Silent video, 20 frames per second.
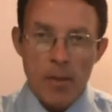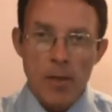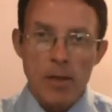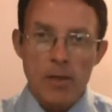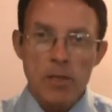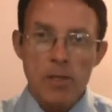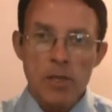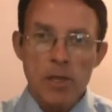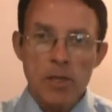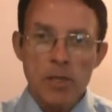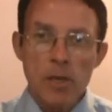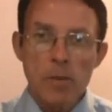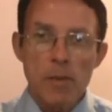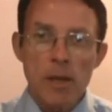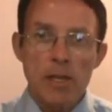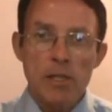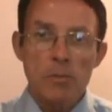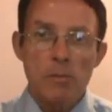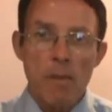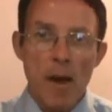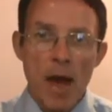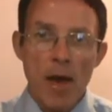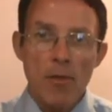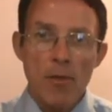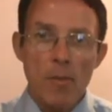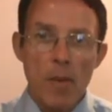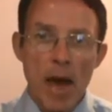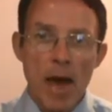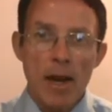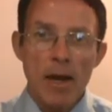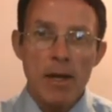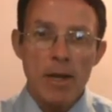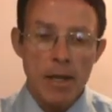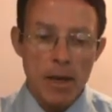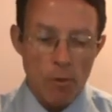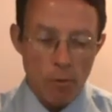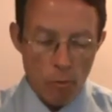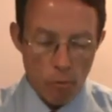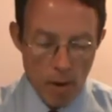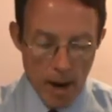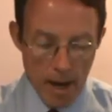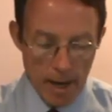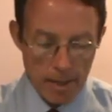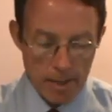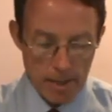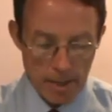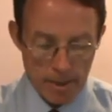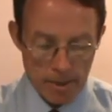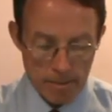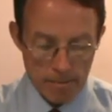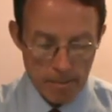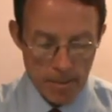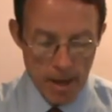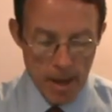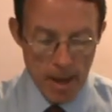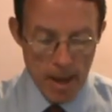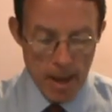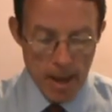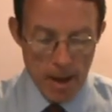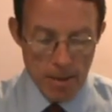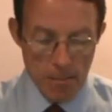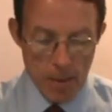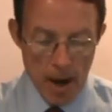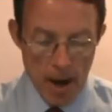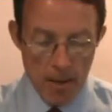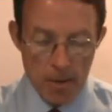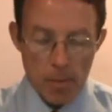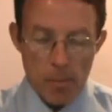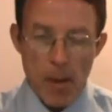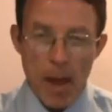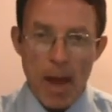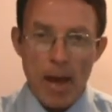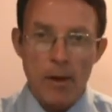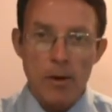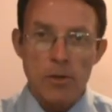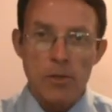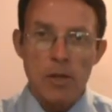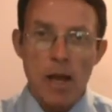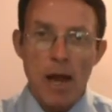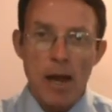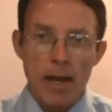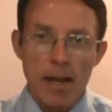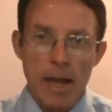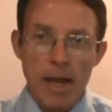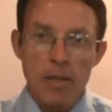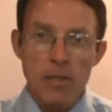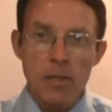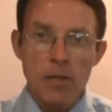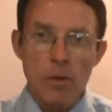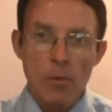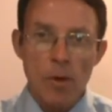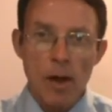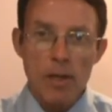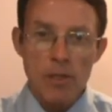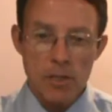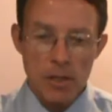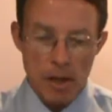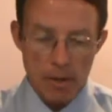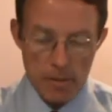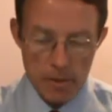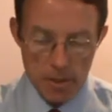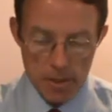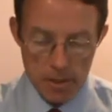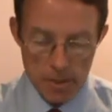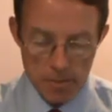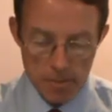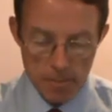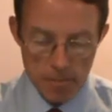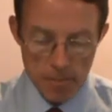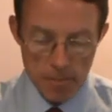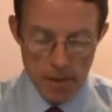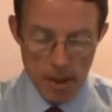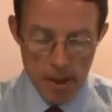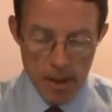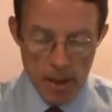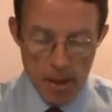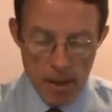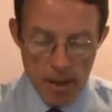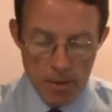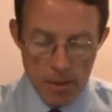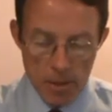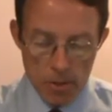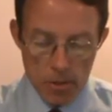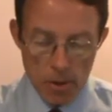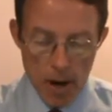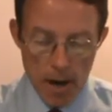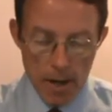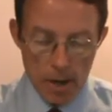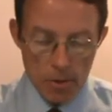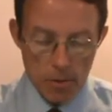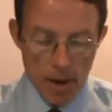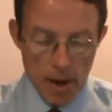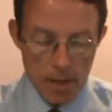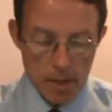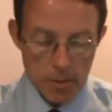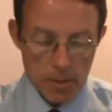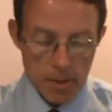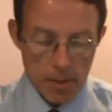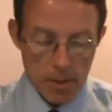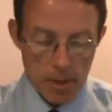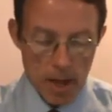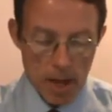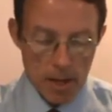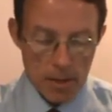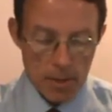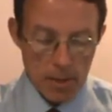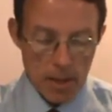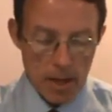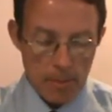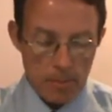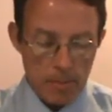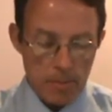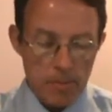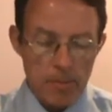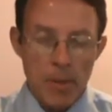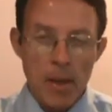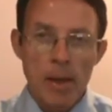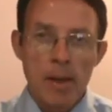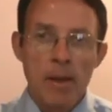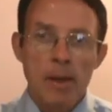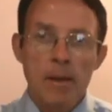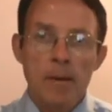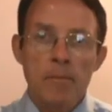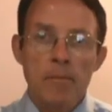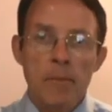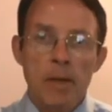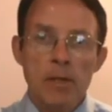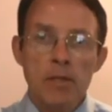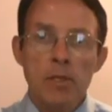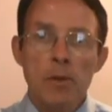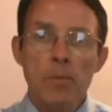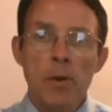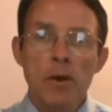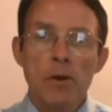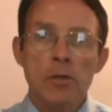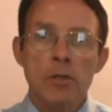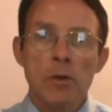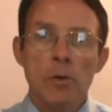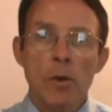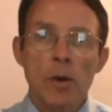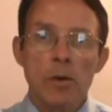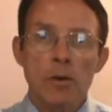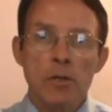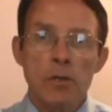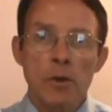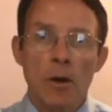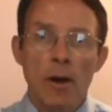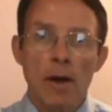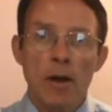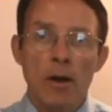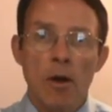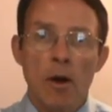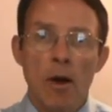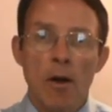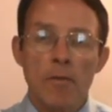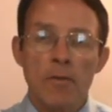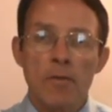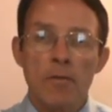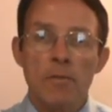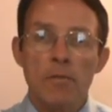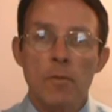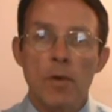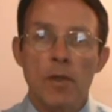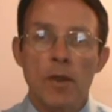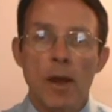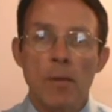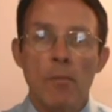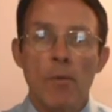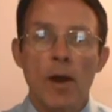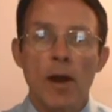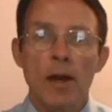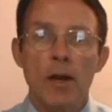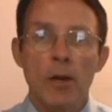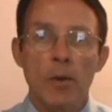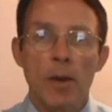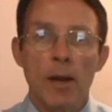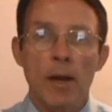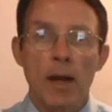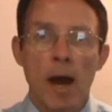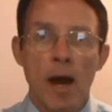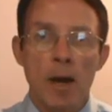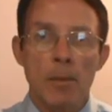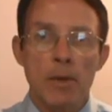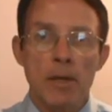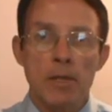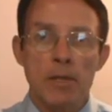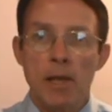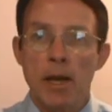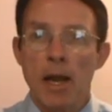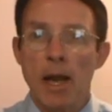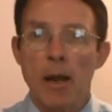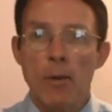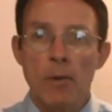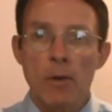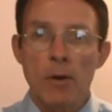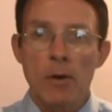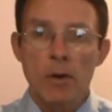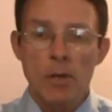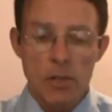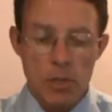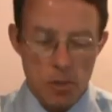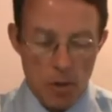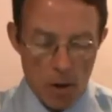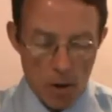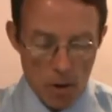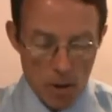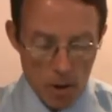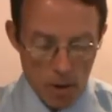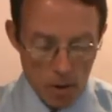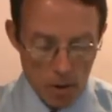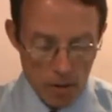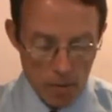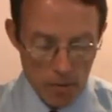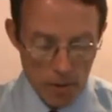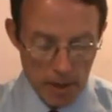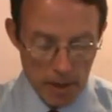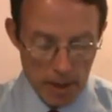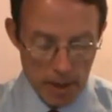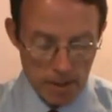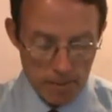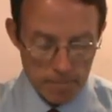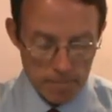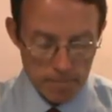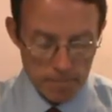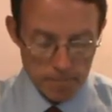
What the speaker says: The system is mathematically rigged by the bankers against the rest of us. To try to grasp this concept, let's suppose that we were starting off with a brand new economy today. We were going to start all over again.